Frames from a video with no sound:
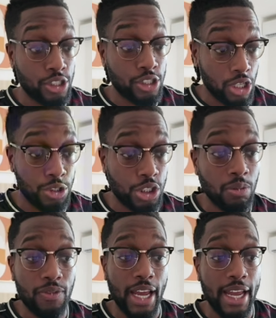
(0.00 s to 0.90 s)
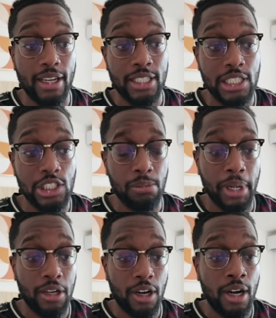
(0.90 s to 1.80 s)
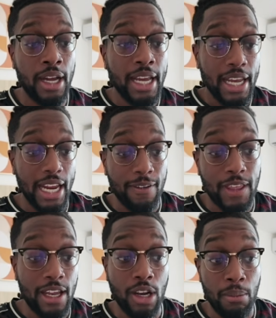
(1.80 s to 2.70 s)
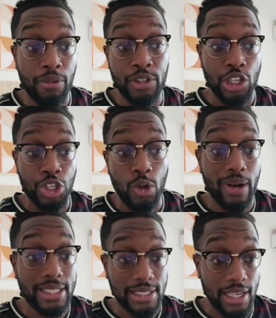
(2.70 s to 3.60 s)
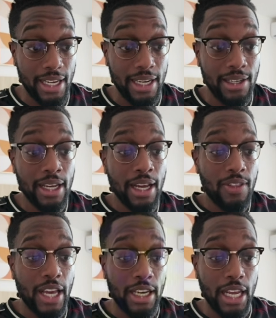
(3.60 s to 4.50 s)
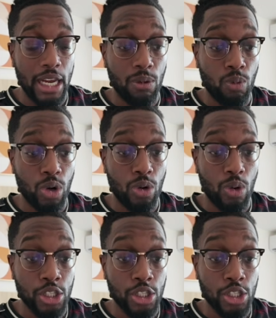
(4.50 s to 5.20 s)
a solution with the AI decision maker. If their number is a US lead, then it will